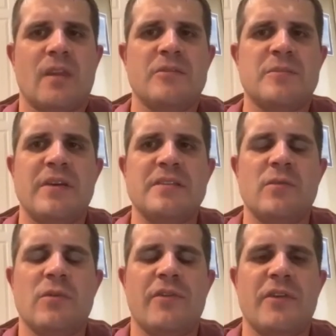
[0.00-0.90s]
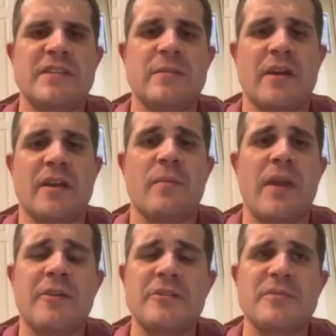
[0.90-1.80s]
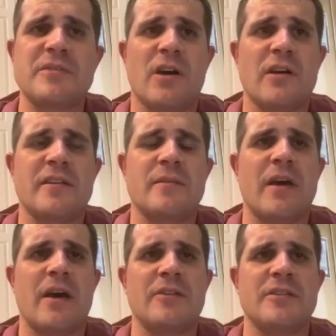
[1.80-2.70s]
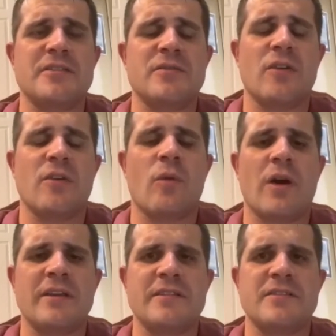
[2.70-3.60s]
was basically one of the things that my commander's been talking about is, you know, wanting